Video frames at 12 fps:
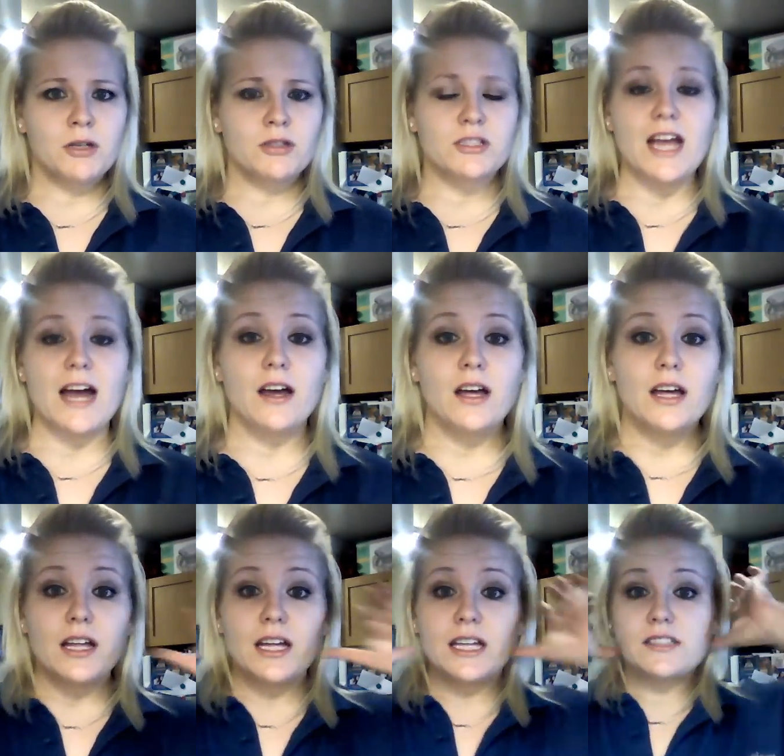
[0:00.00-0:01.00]
Yeah,
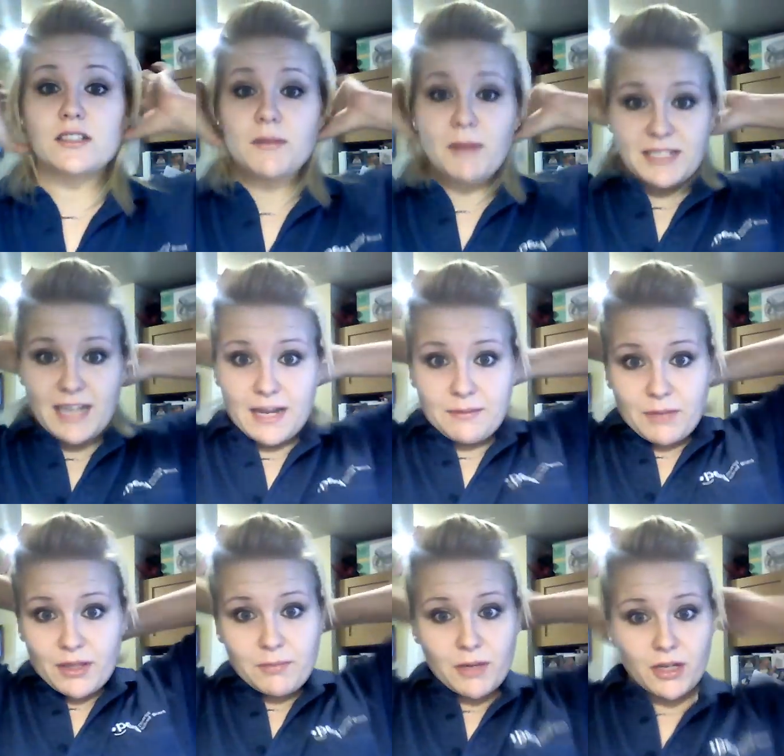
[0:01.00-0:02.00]
it's going to be my
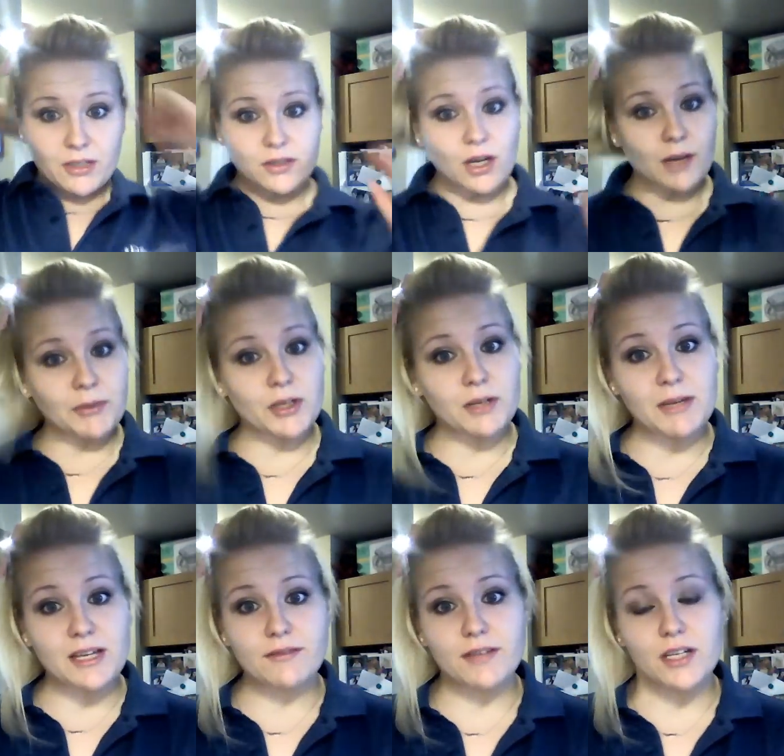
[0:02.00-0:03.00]
10-month mark, so I'm going to
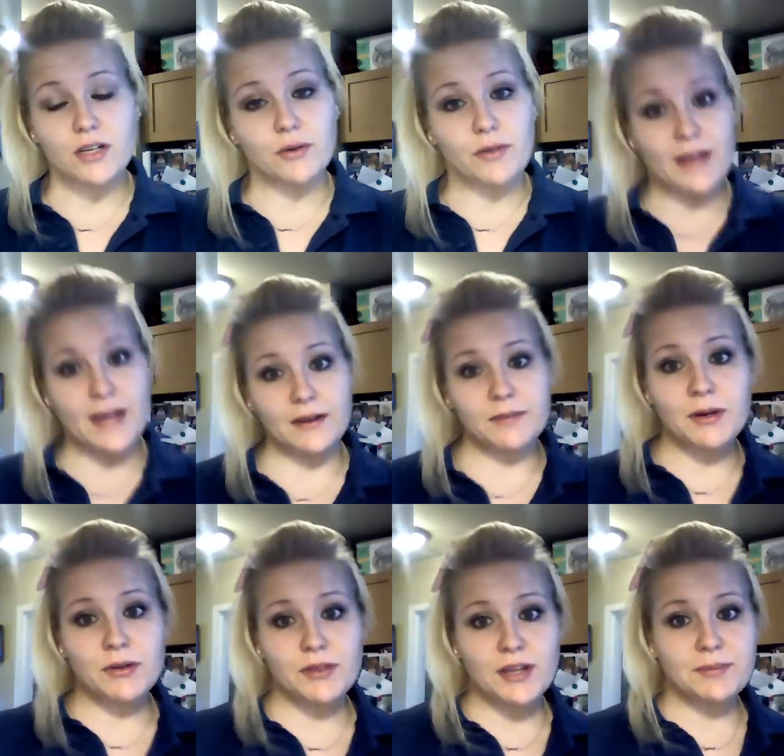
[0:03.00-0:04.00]
make a video then
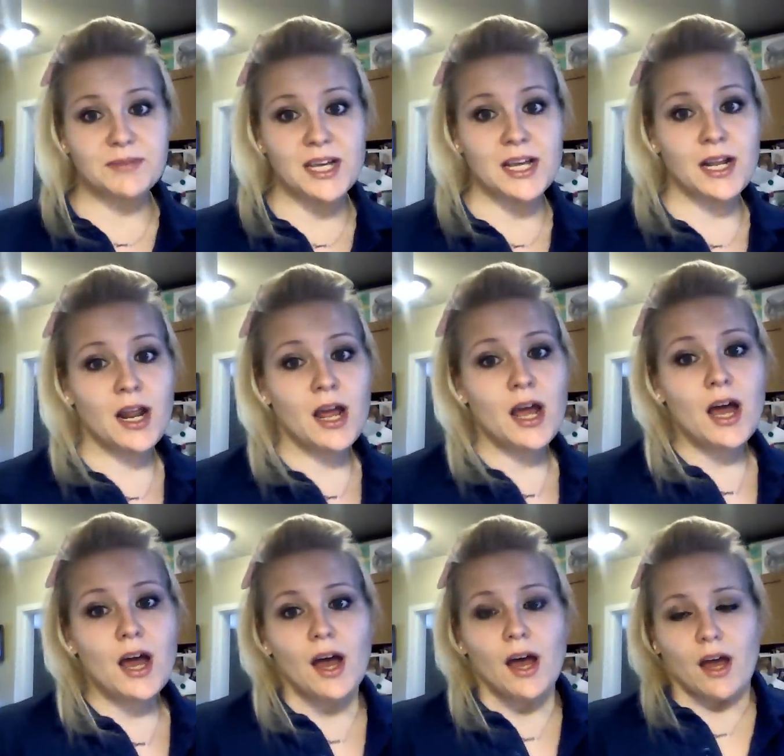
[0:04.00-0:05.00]
about the update.
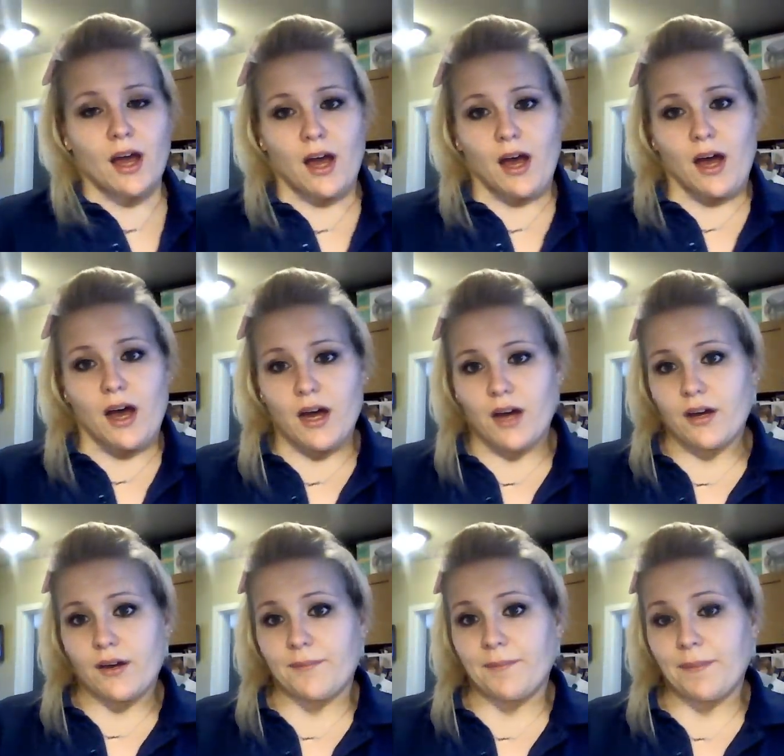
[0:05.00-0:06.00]

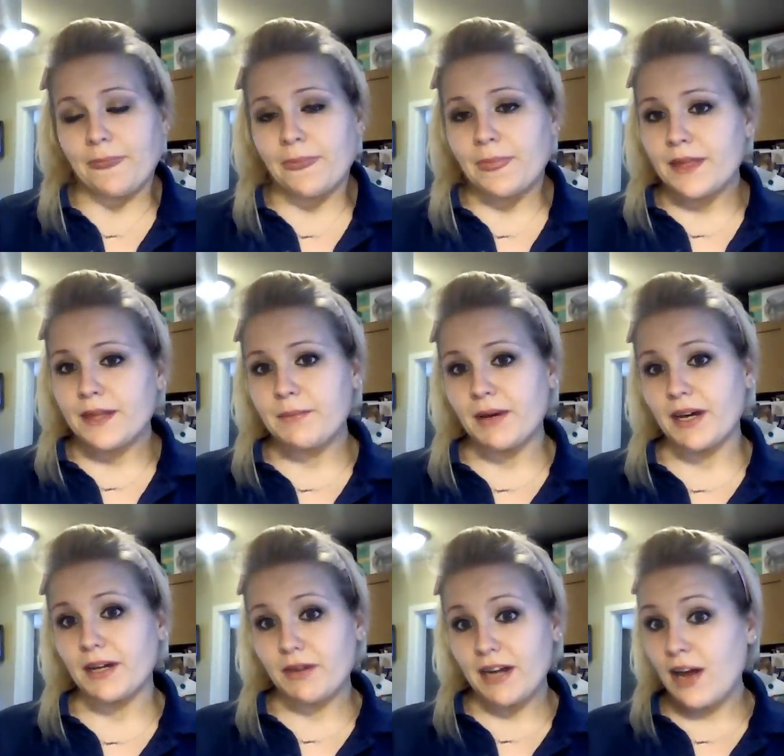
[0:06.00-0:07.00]

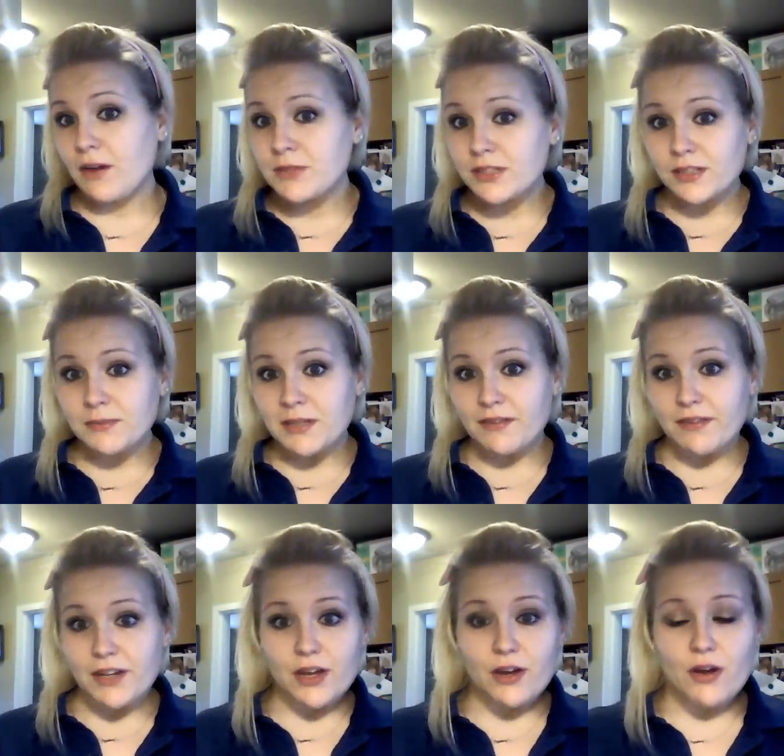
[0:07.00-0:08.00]
But right now I'm just going to make a
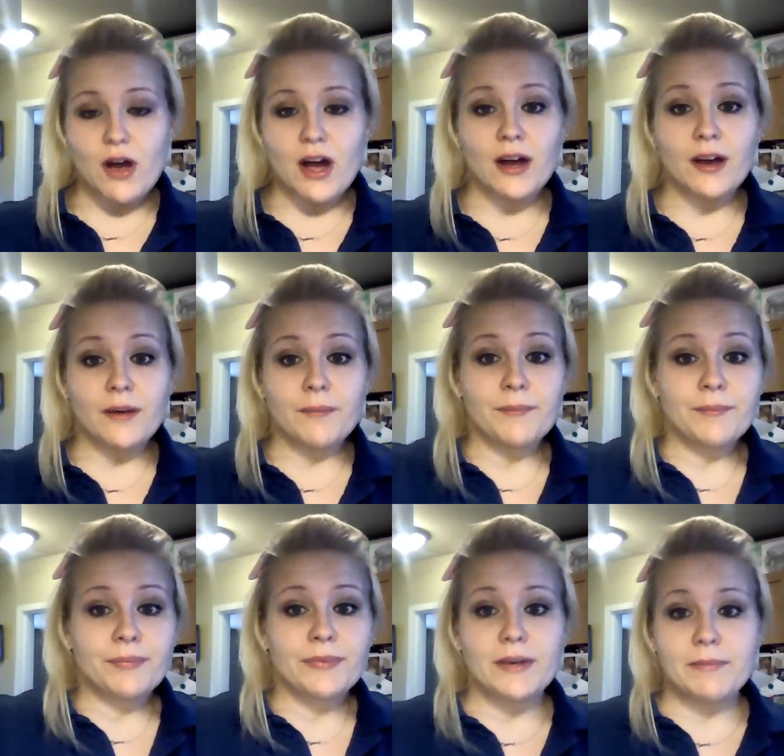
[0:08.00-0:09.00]
video
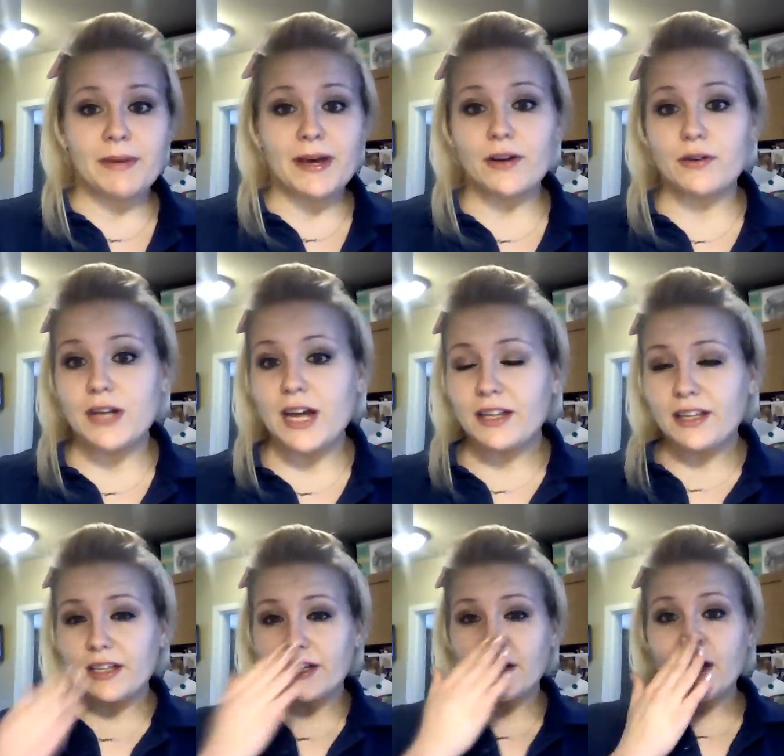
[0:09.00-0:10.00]
about
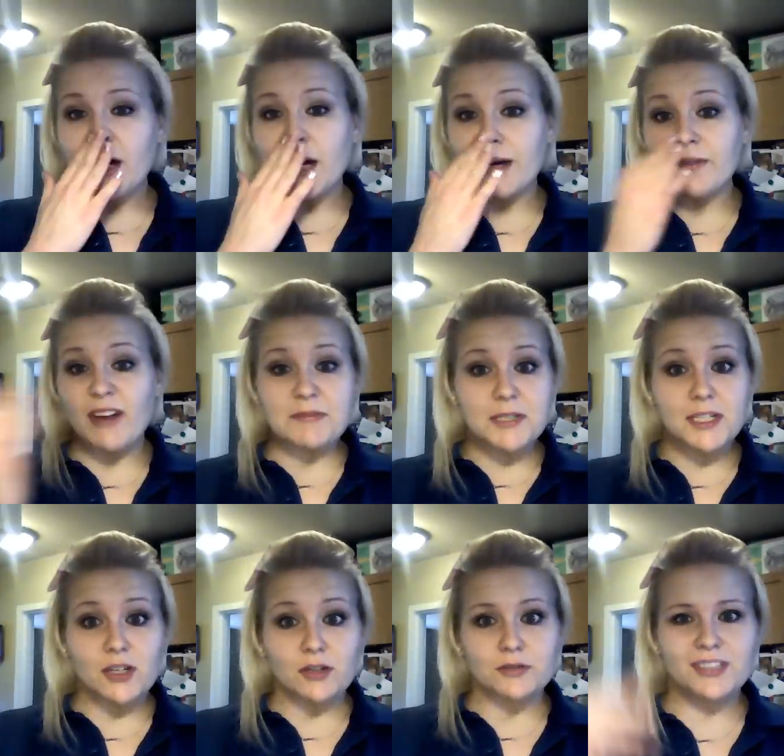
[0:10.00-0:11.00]

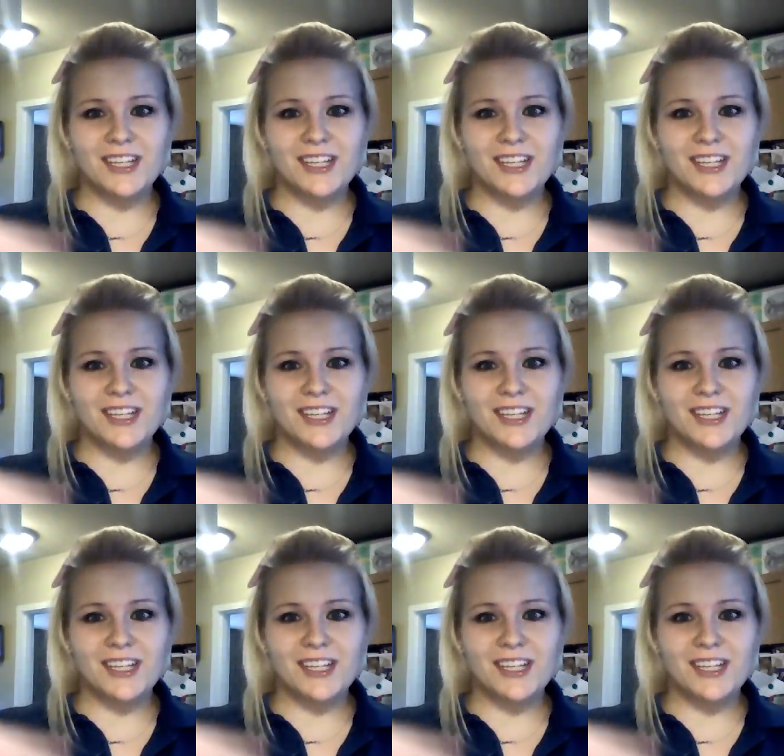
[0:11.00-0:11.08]
Frappuccinos.